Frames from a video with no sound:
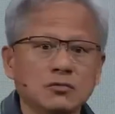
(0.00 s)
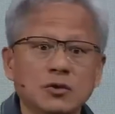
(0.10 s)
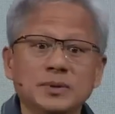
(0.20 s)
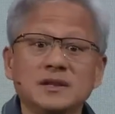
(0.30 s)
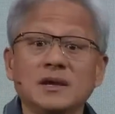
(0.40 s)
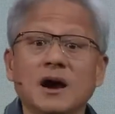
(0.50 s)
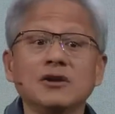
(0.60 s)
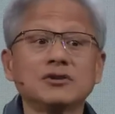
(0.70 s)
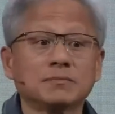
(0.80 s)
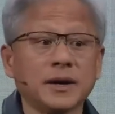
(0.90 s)
will be the
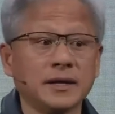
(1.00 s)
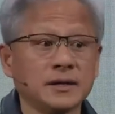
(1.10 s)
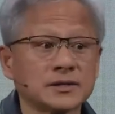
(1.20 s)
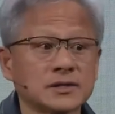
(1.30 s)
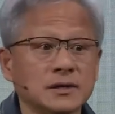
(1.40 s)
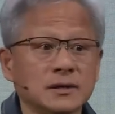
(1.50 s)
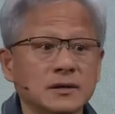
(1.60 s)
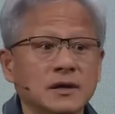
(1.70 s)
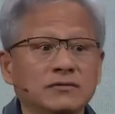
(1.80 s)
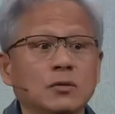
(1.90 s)
underpinnings
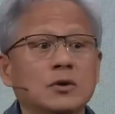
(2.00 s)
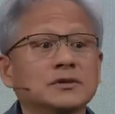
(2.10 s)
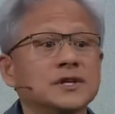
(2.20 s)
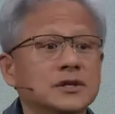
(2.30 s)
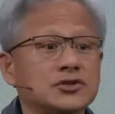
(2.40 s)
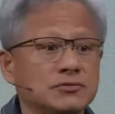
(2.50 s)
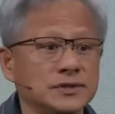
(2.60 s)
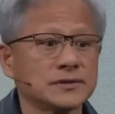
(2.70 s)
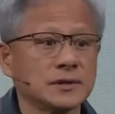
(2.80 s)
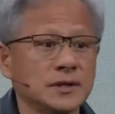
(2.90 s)
of the world's
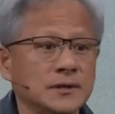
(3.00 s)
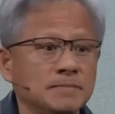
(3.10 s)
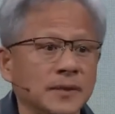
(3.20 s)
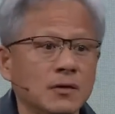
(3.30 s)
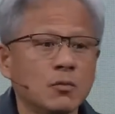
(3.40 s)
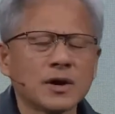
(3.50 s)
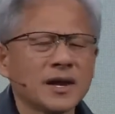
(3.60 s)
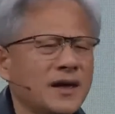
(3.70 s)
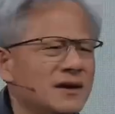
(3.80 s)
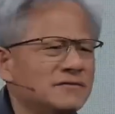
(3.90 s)
industries. We're going
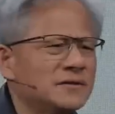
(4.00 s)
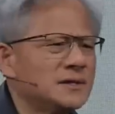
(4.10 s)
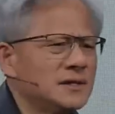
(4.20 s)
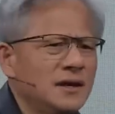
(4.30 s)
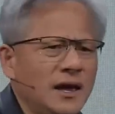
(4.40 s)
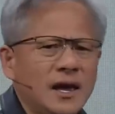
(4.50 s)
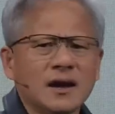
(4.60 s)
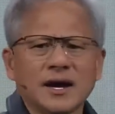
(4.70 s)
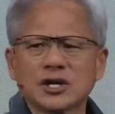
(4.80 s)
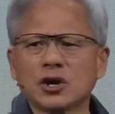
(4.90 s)
to have A
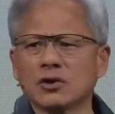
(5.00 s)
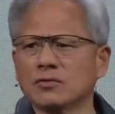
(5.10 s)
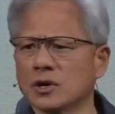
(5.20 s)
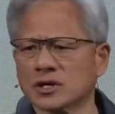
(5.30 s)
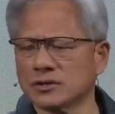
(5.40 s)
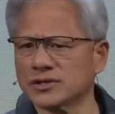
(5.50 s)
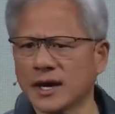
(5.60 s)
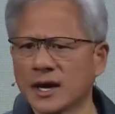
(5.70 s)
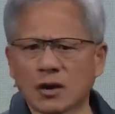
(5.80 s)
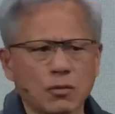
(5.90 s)
I co-workers,
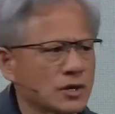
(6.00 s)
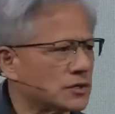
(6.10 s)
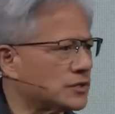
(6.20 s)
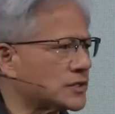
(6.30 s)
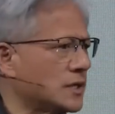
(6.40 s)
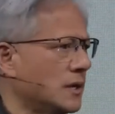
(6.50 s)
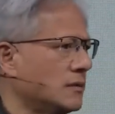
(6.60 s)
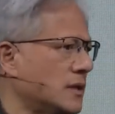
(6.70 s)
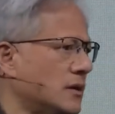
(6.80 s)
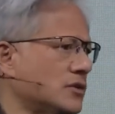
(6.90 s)
A I workers
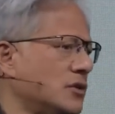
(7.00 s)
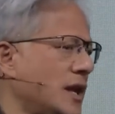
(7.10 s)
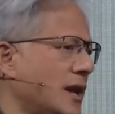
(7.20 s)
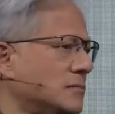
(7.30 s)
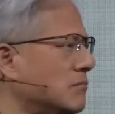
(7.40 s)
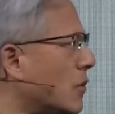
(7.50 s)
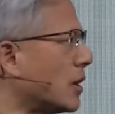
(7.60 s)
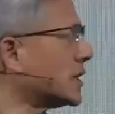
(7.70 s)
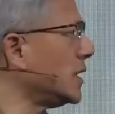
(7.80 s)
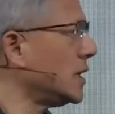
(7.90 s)
that are good at
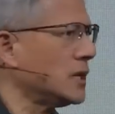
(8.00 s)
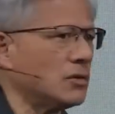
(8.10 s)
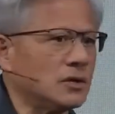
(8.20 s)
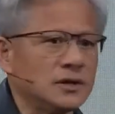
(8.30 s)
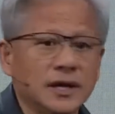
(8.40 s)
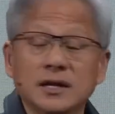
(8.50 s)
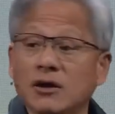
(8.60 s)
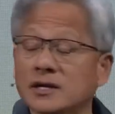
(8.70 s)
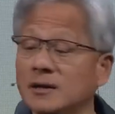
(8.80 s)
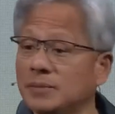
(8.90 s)
marketing or, in
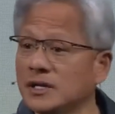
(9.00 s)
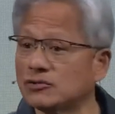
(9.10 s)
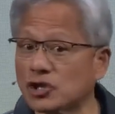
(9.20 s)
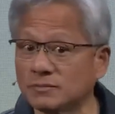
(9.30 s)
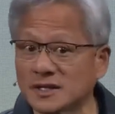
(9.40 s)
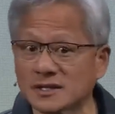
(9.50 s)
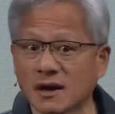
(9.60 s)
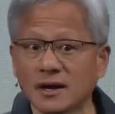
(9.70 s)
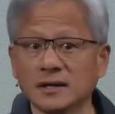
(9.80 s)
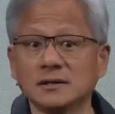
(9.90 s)
our company, chip
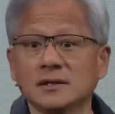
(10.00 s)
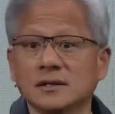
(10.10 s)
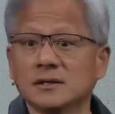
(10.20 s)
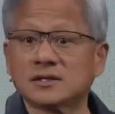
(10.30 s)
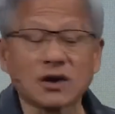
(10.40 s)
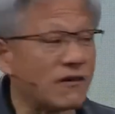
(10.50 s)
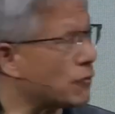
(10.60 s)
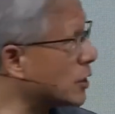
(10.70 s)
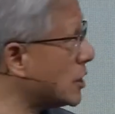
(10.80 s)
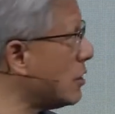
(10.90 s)
design,
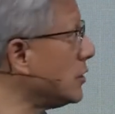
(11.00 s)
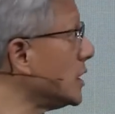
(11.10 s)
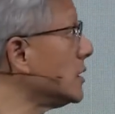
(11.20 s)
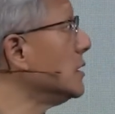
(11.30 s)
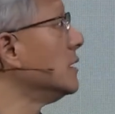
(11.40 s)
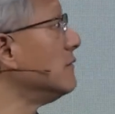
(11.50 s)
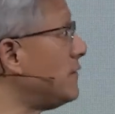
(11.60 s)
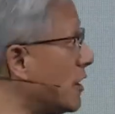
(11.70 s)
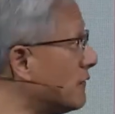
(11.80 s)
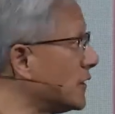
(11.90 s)
software coding,
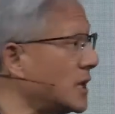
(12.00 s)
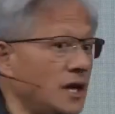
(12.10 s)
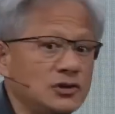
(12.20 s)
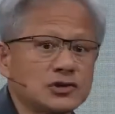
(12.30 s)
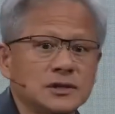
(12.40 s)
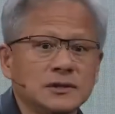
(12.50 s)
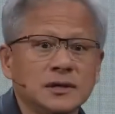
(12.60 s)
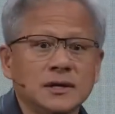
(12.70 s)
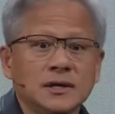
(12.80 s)
verification.